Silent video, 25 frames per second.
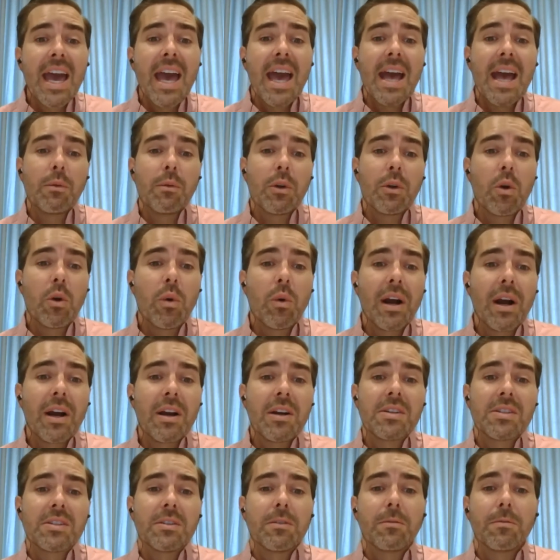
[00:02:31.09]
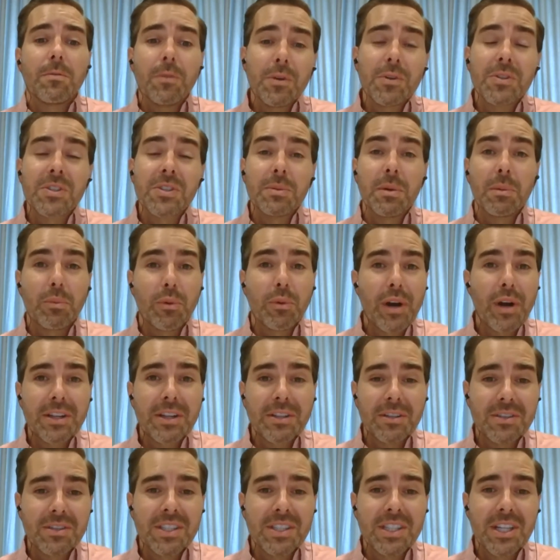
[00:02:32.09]
and requires a fulsome and
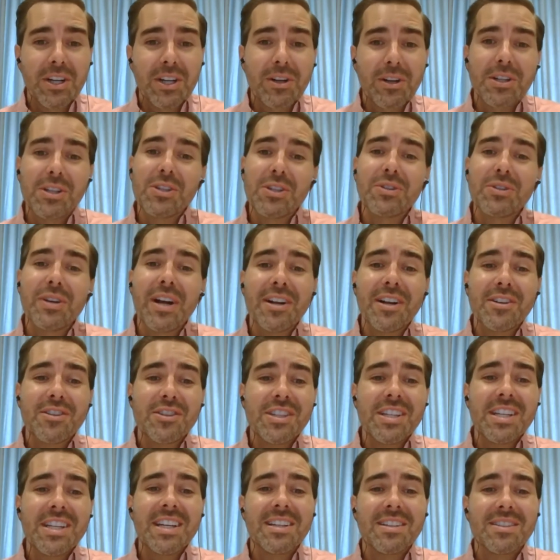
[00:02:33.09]
proactive security strategy.